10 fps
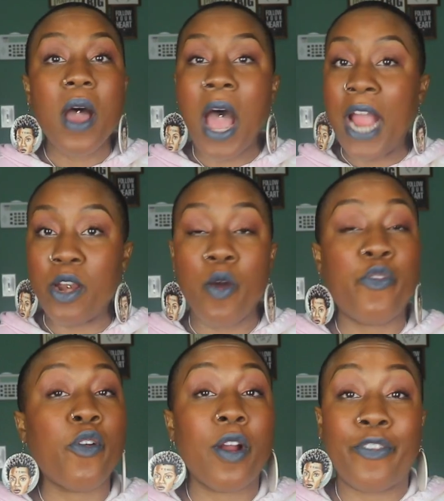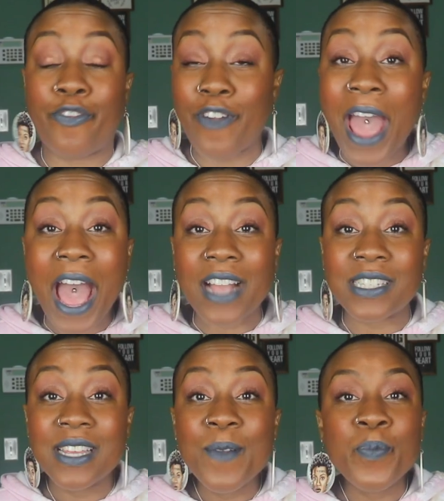I know for a
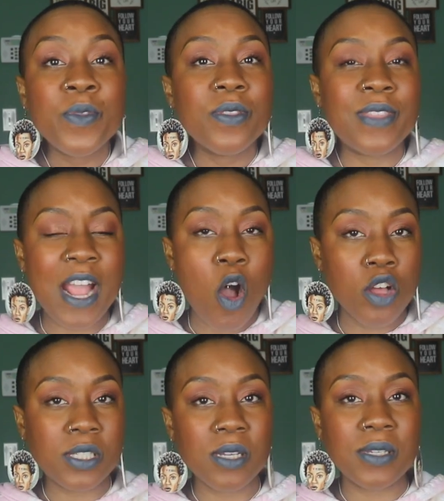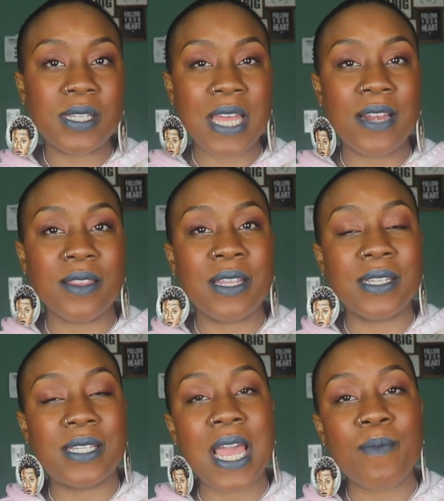fact they also sent the
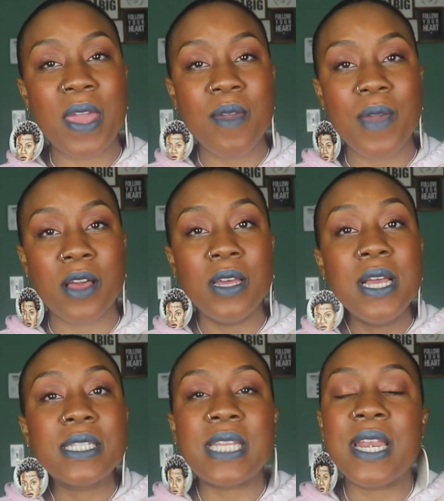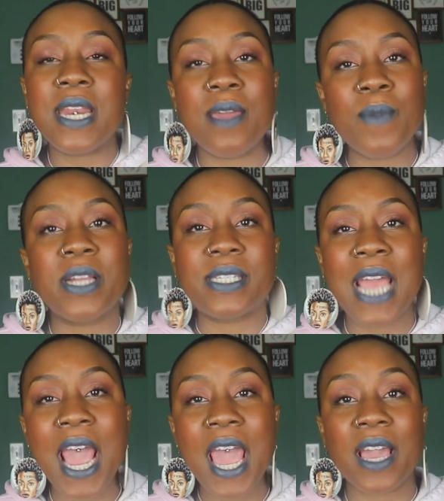same email to Nima
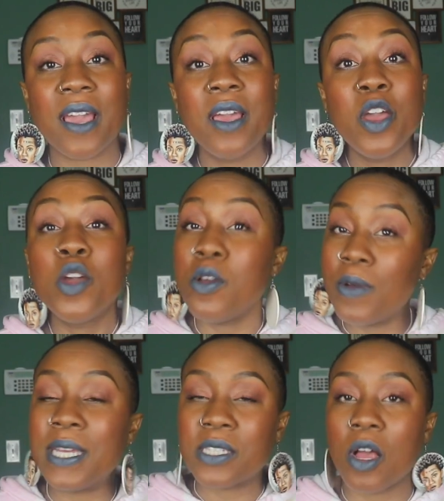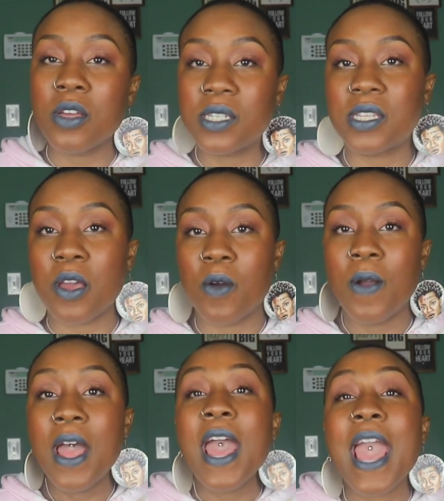Tang, who is
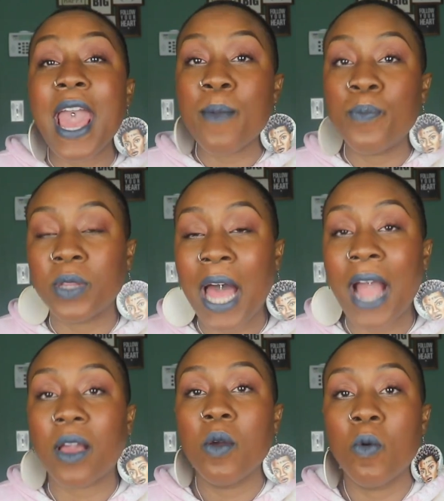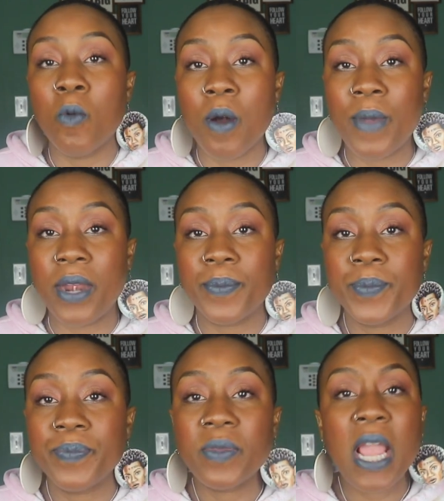also a black woman.
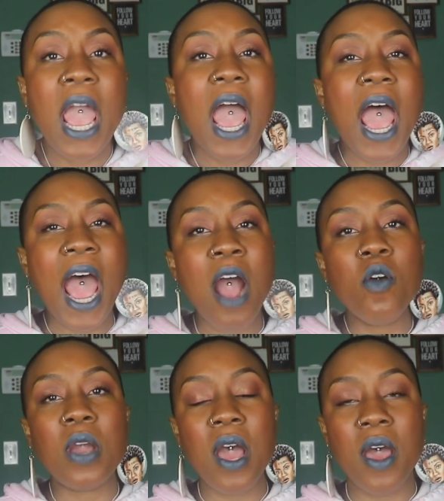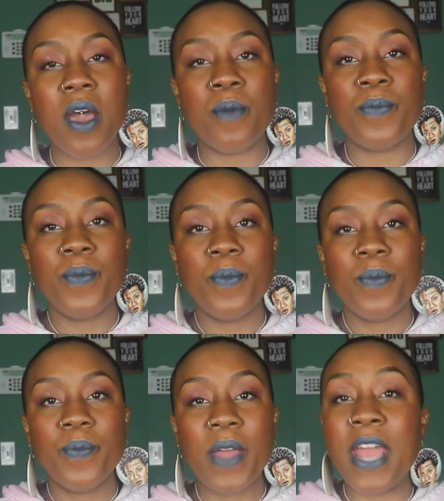How come,
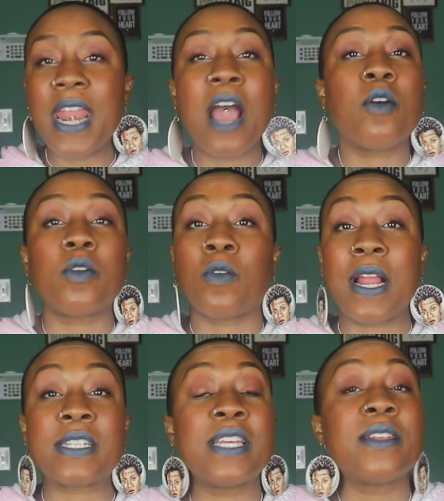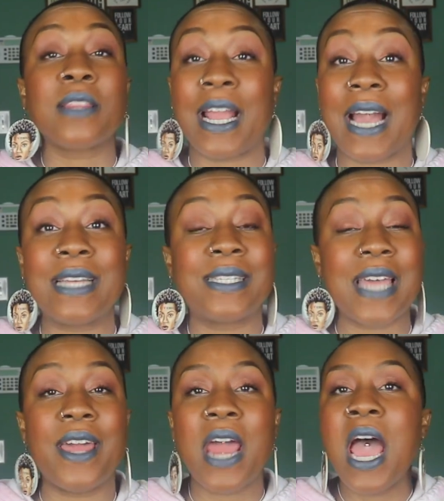and now granted, like I
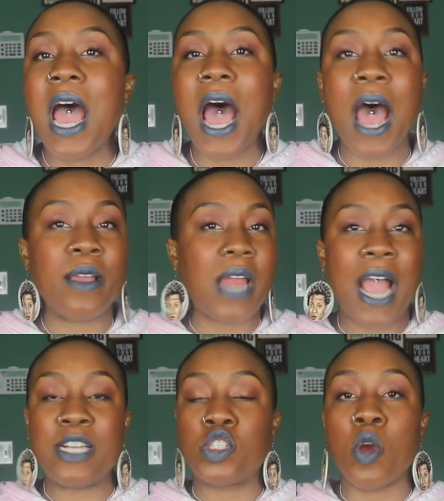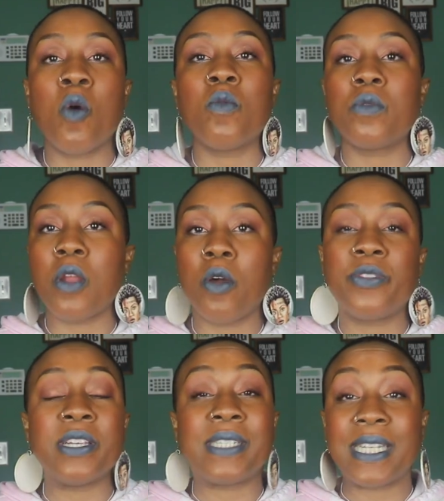said, I don't know
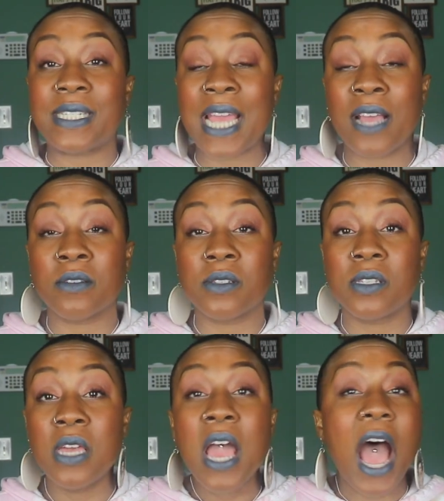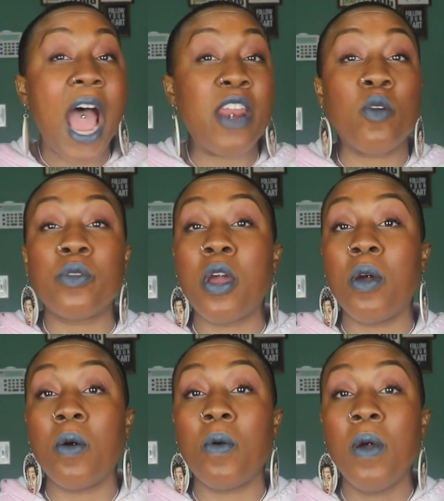the details. I don't
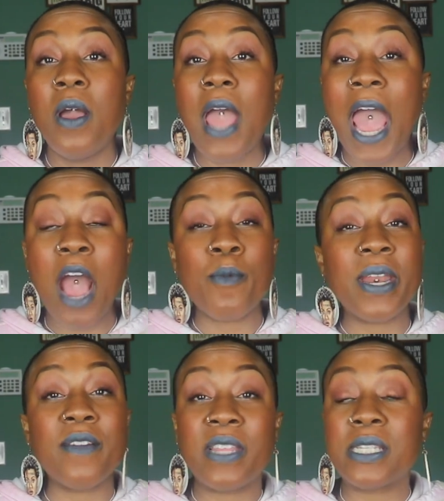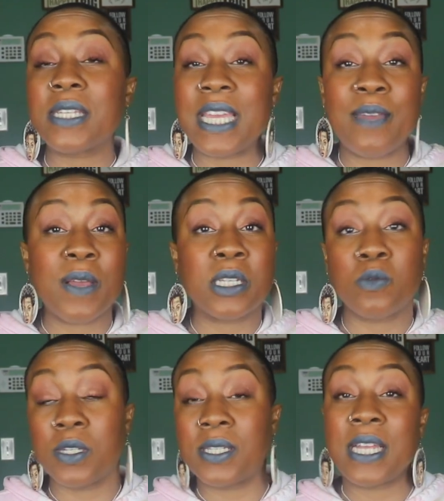know how many of these emails
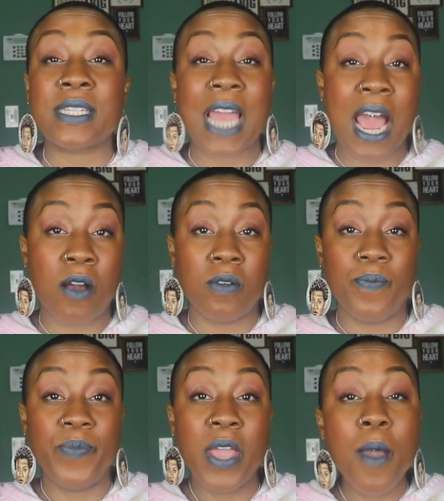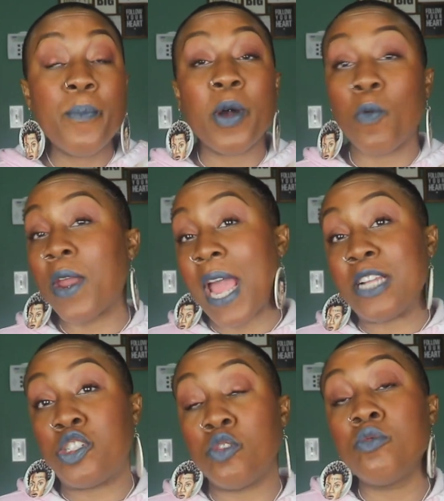were sent out, but what
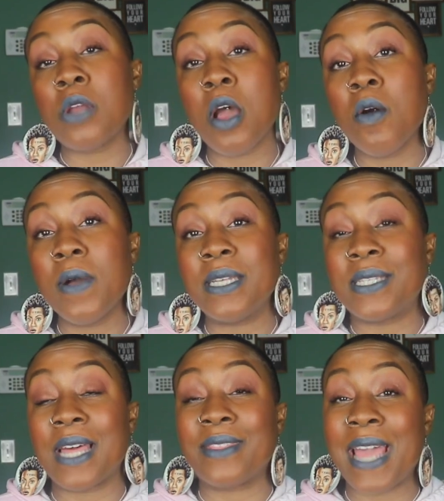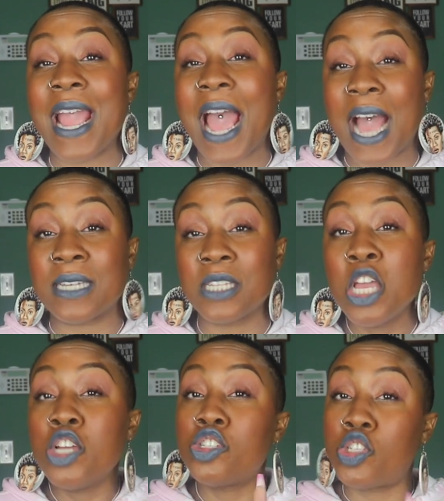I do know is that they asked
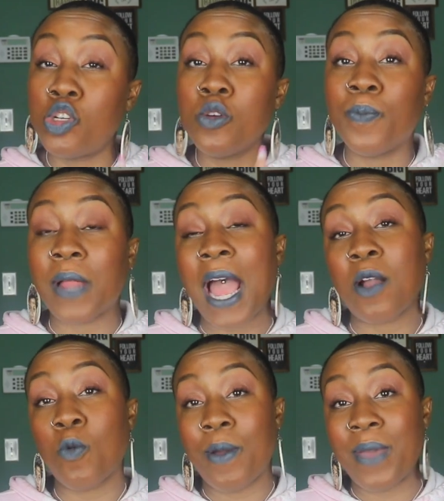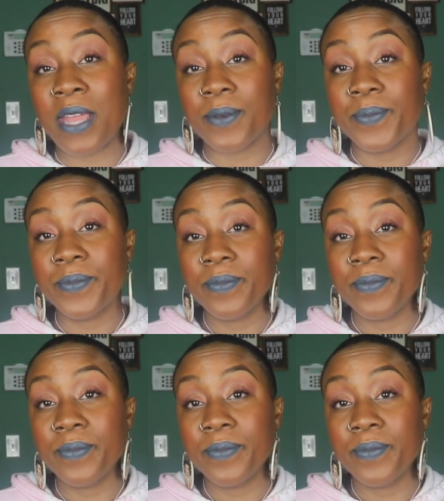two black women